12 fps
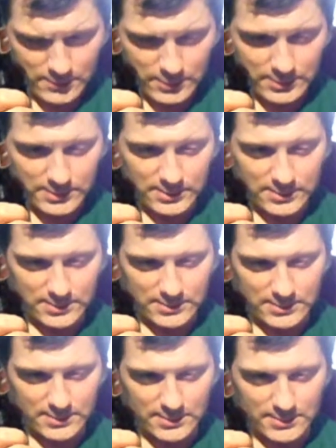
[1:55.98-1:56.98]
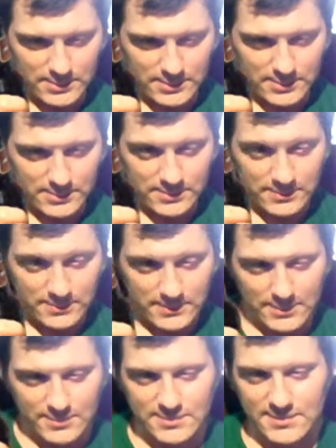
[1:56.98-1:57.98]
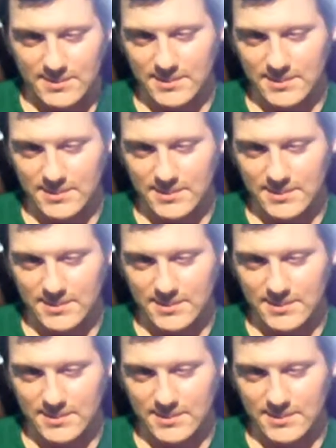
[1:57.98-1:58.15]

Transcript: But yeah, I was